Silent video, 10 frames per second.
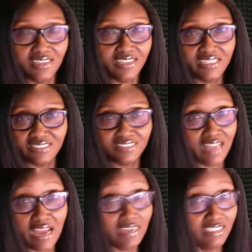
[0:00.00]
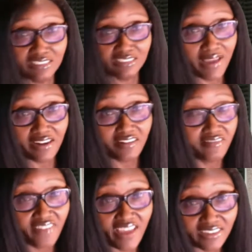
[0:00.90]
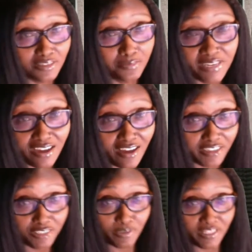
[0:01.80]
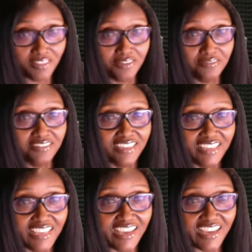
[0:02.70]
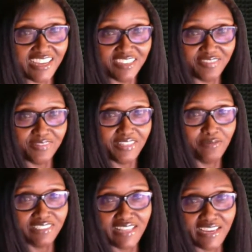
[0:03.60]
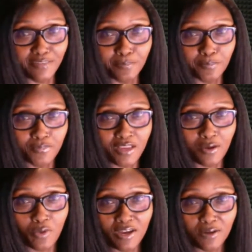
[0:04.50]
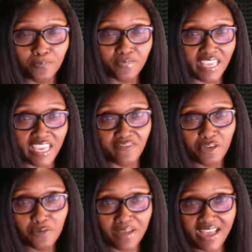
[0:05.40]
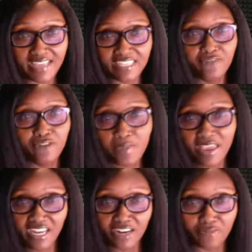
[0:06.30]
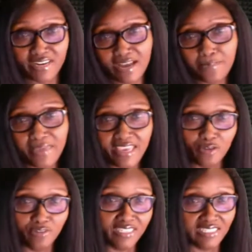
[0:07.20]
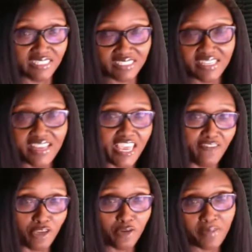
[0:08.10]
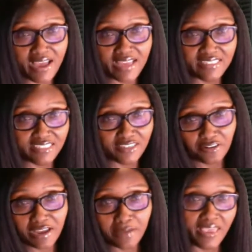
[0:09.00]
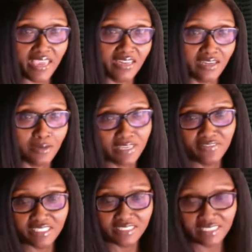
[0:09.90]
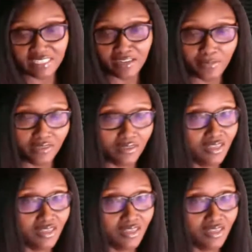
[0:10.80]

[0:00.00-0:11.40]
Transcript: It's not just a matter of fact, to be honest with you. It was like, well, if you're paying the rent, I'm paying utility. If you're buying dinner, I'm giving a tip, and